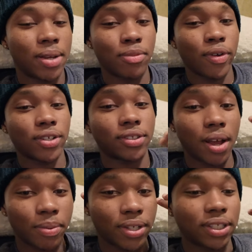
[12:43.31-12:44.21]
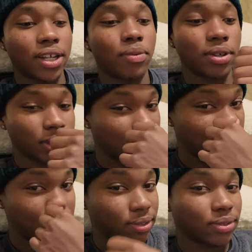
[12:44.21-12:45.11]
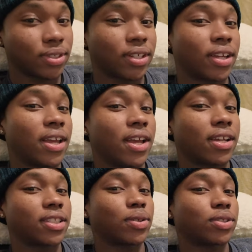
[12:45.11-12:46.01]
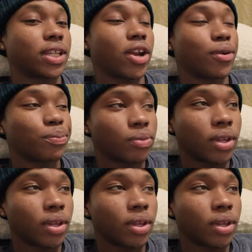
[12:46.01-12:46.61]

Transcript: I'm over here stopping because I didn't want to say what I was gonna say. Because I was scared.